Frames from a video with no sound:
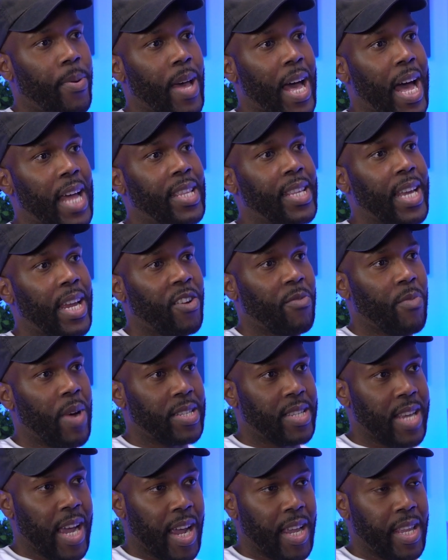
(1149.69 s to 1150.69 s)
at the end of my
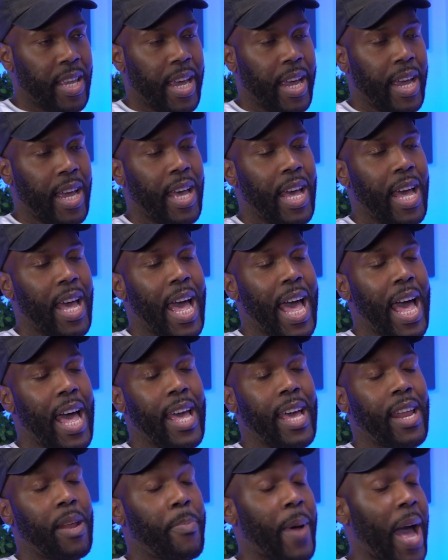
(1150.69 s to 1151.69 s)
second year
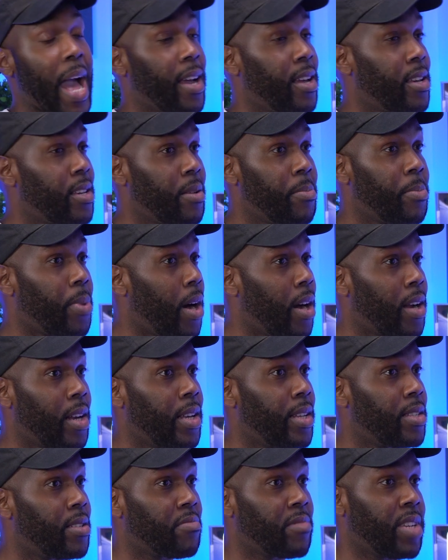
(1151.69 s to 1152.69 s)
at a bank in
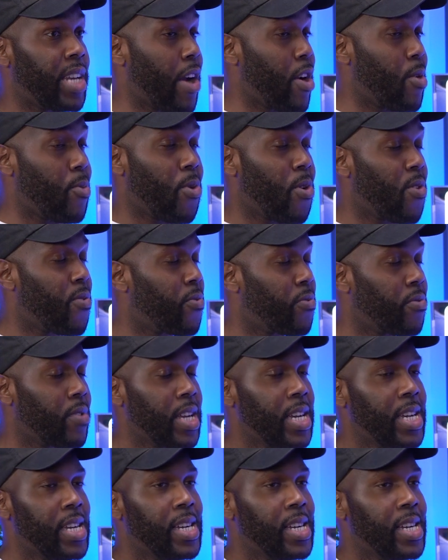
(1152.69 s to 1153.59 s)
Barclays, Canary Wharf.